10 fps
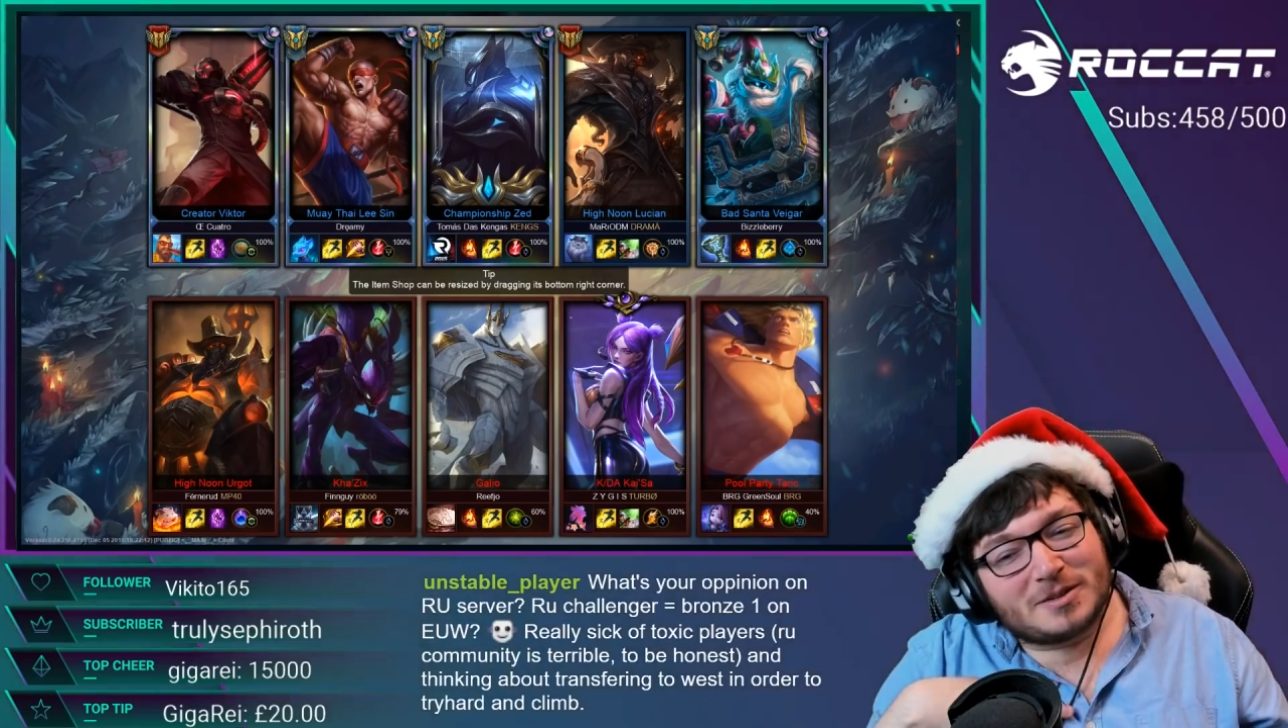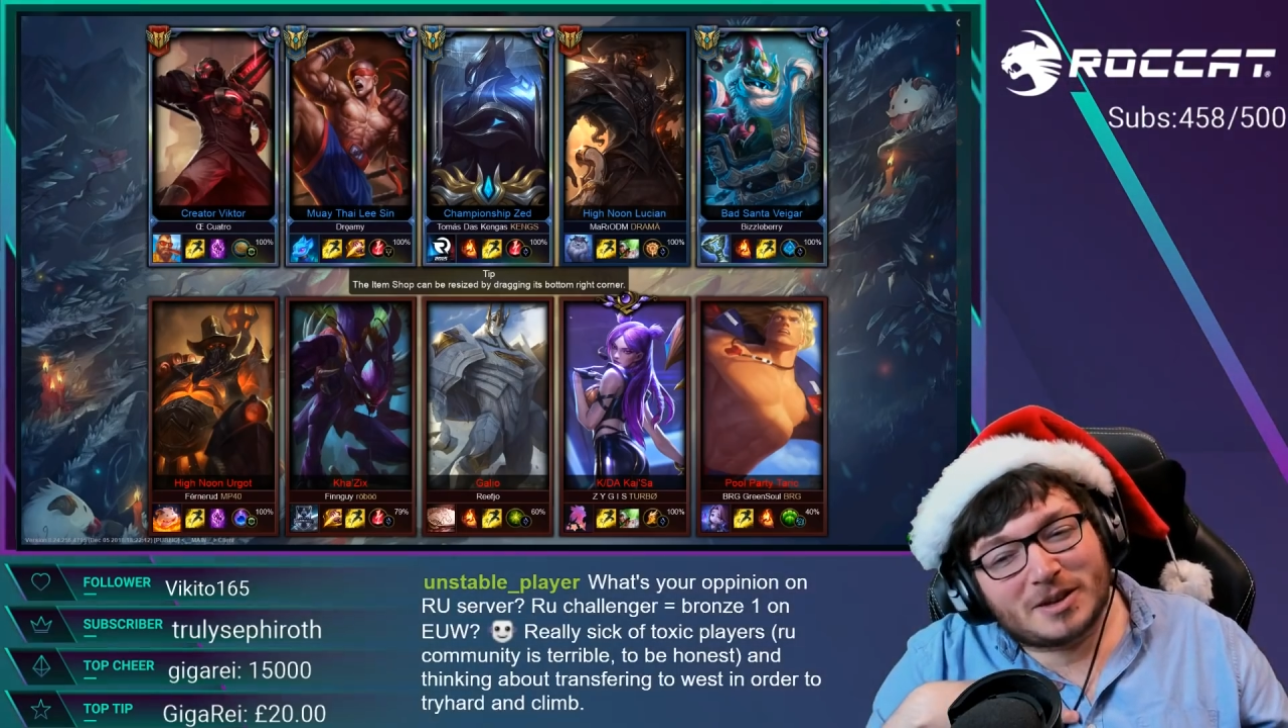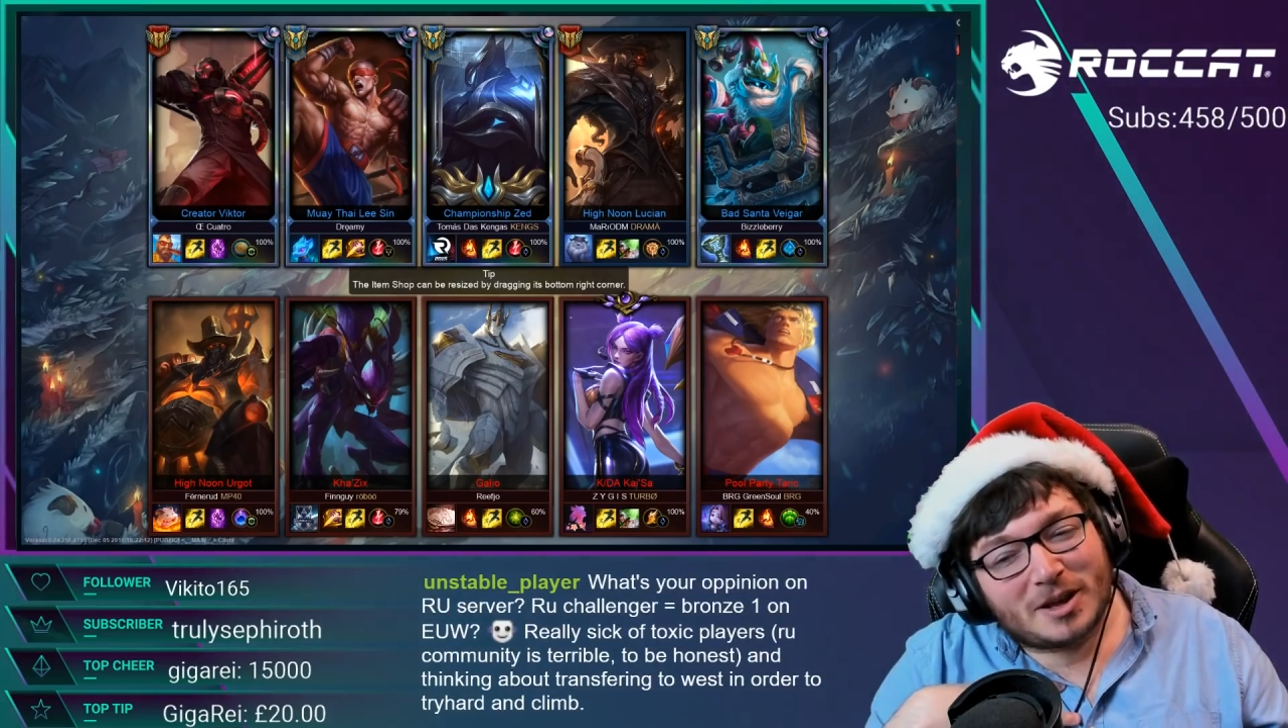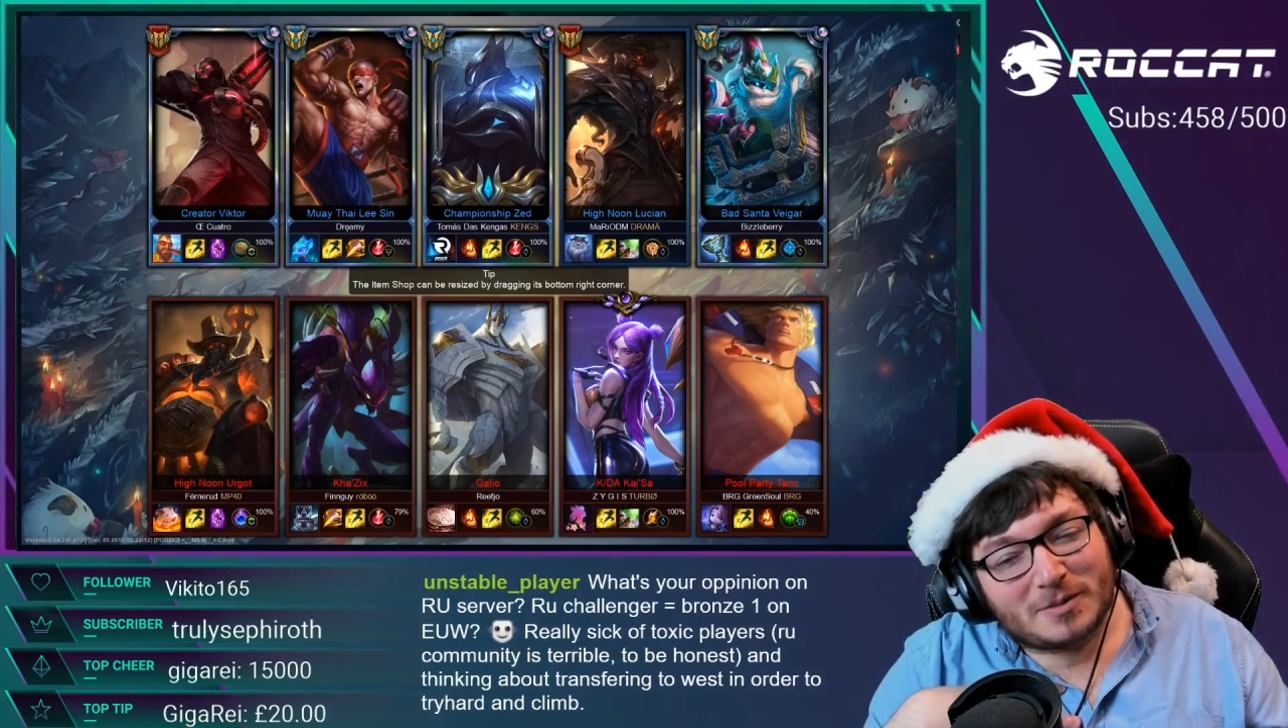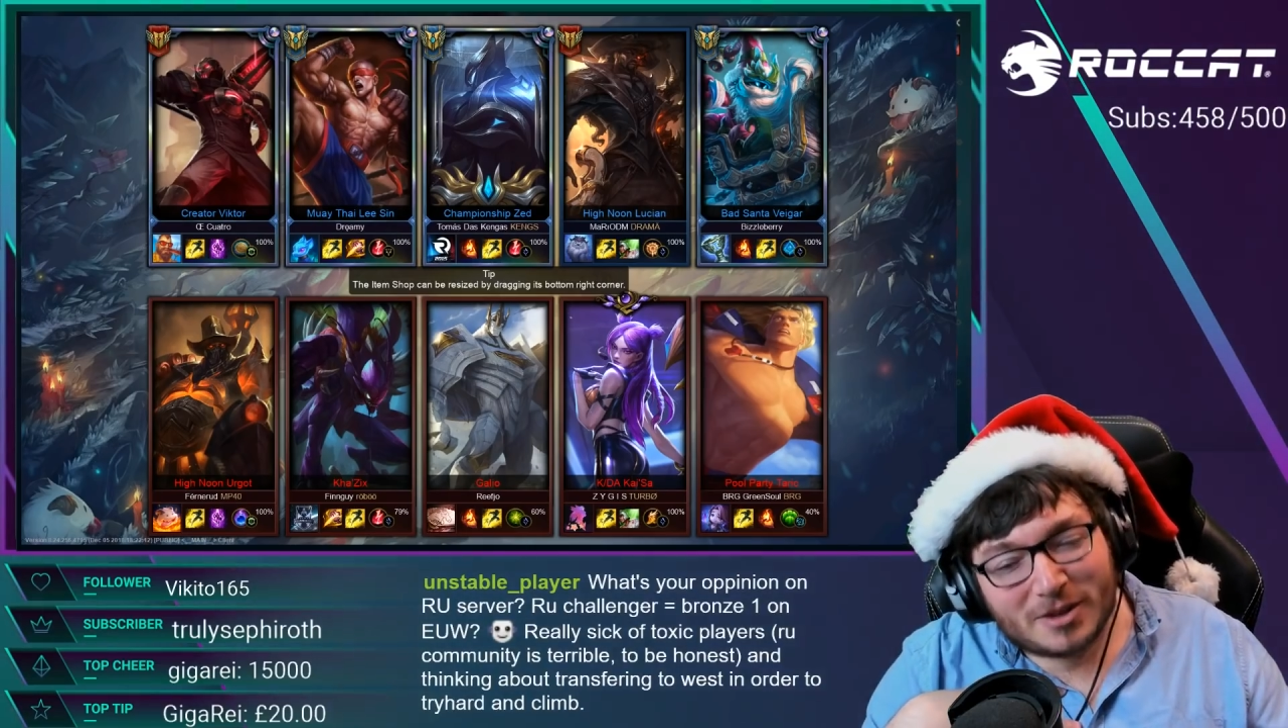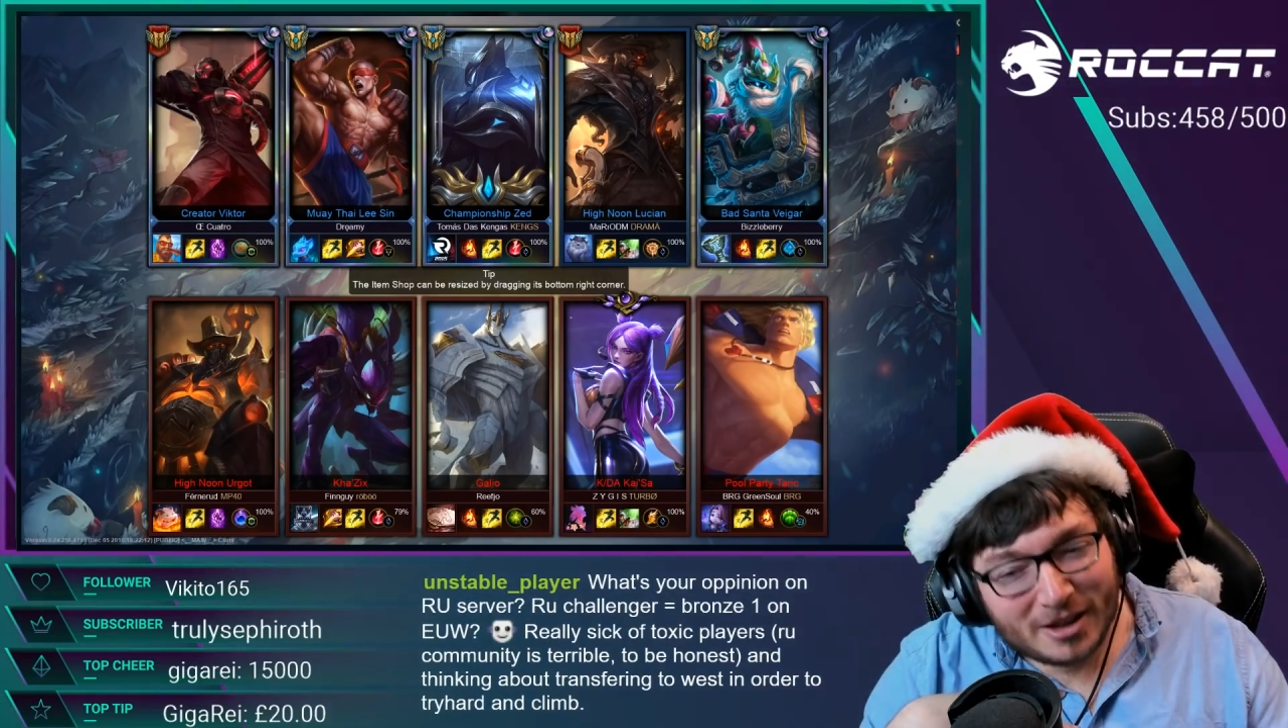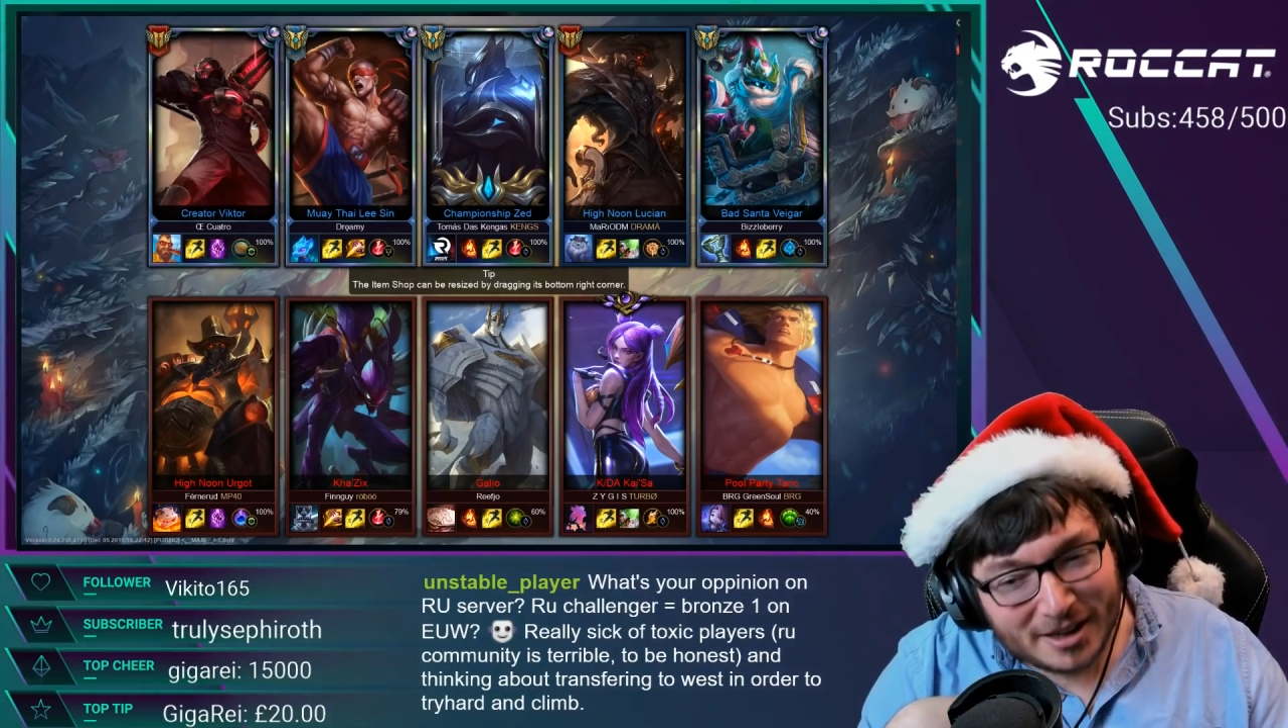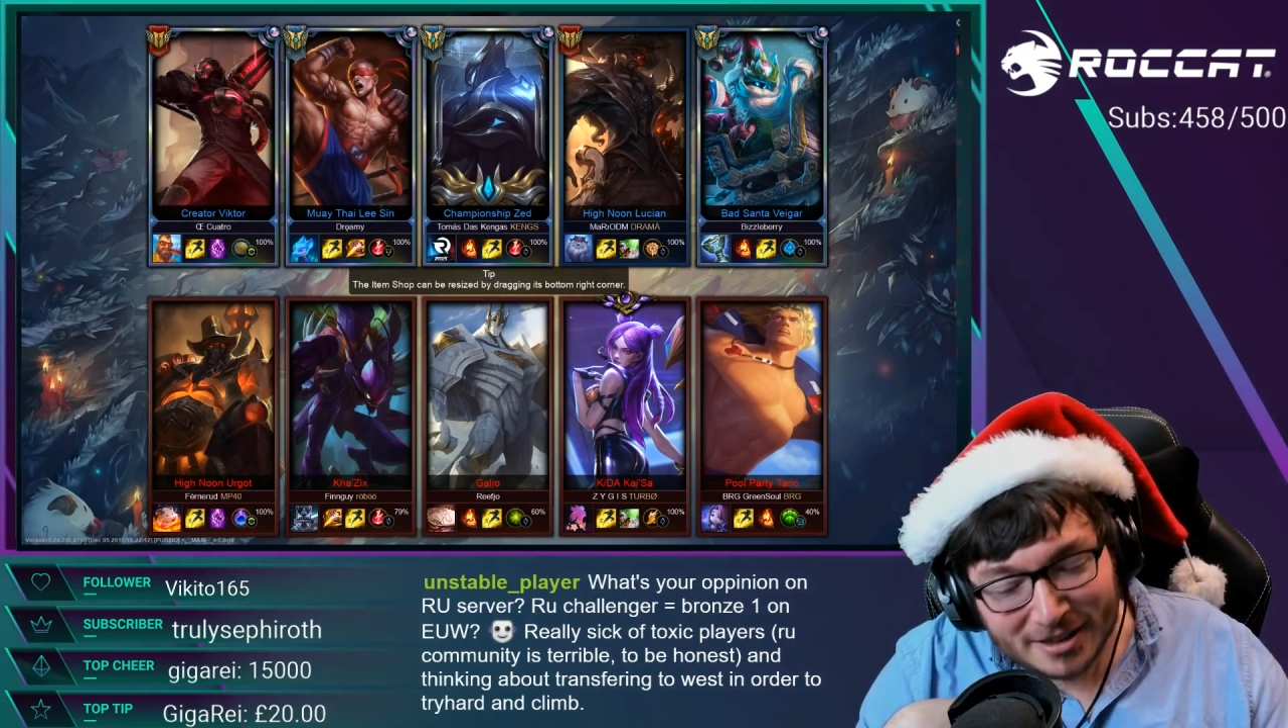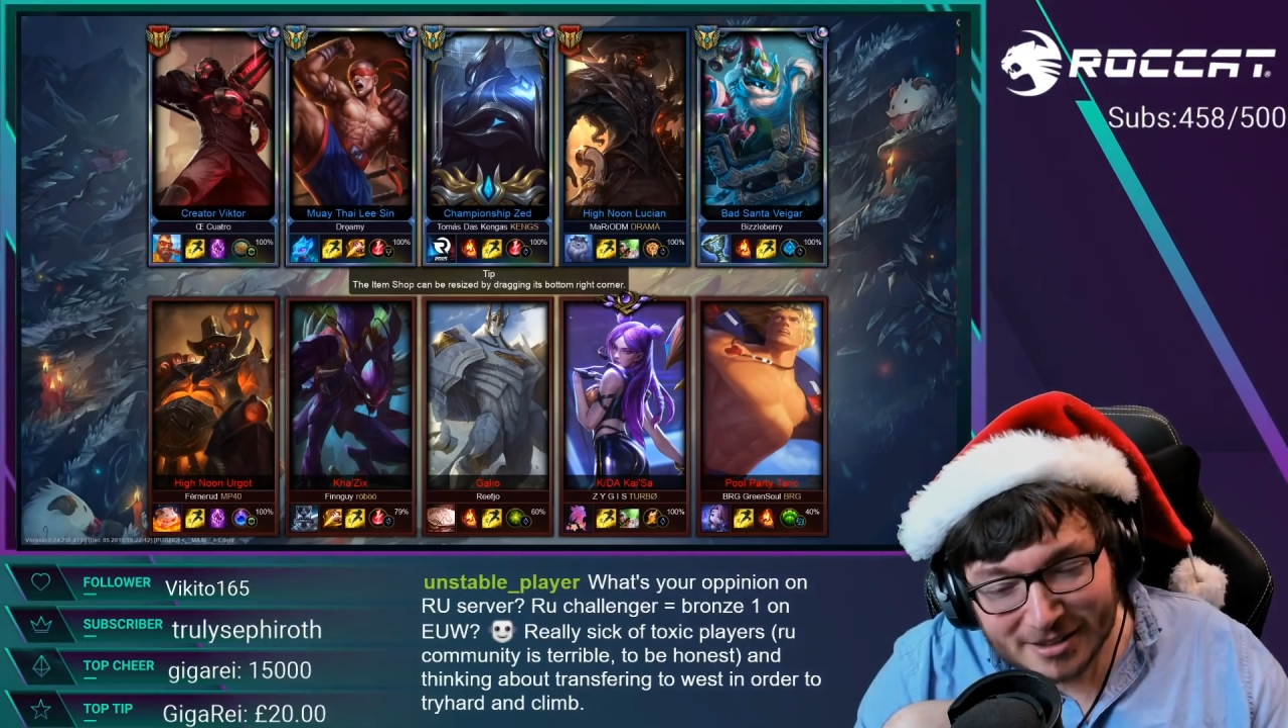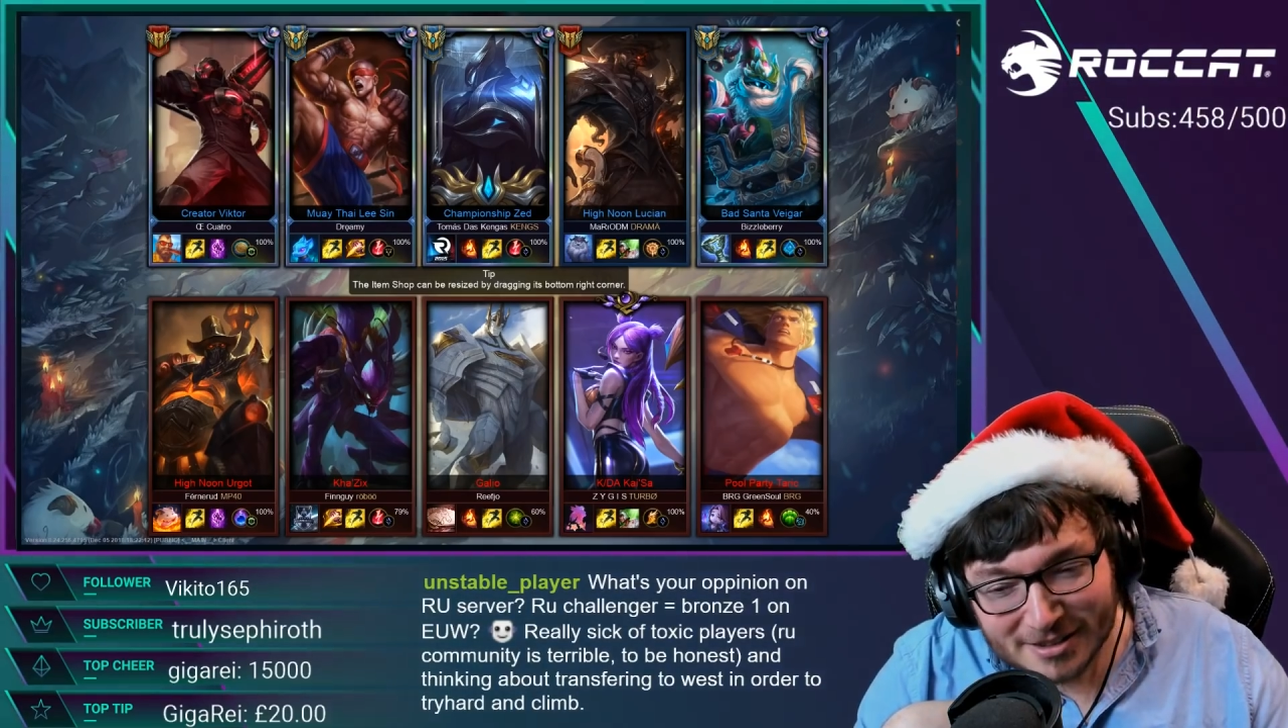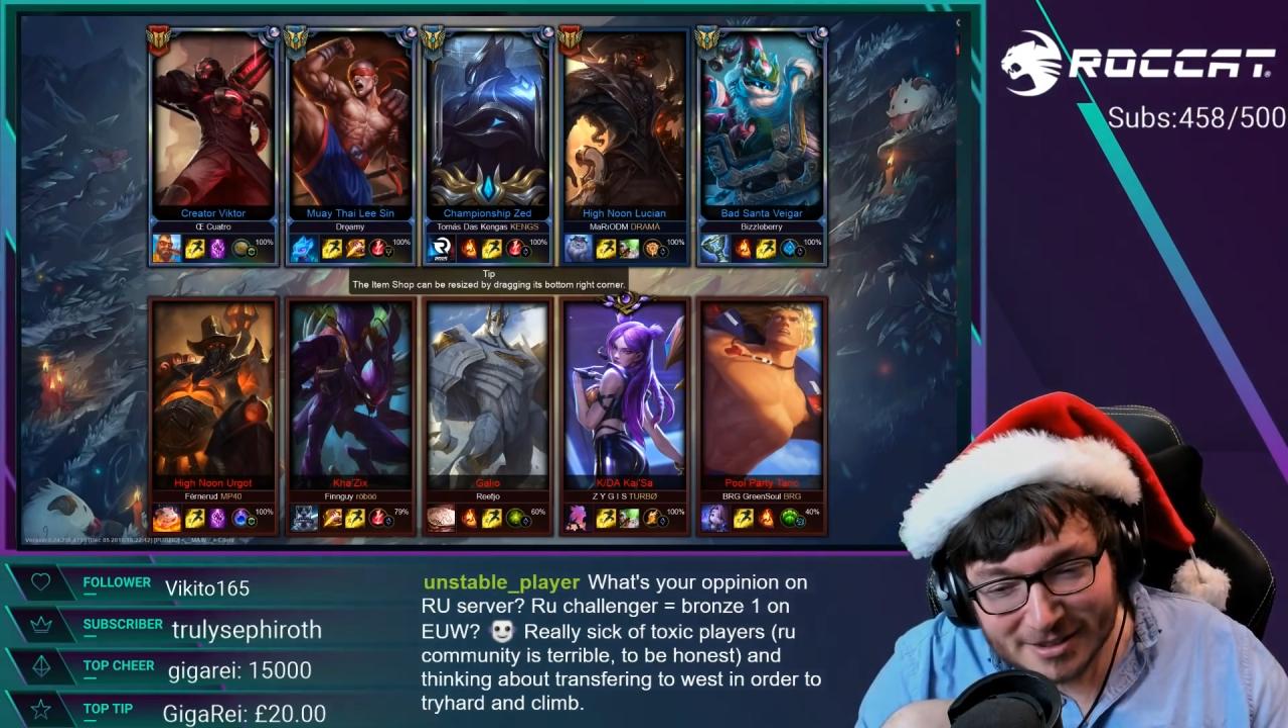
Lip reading: get tired.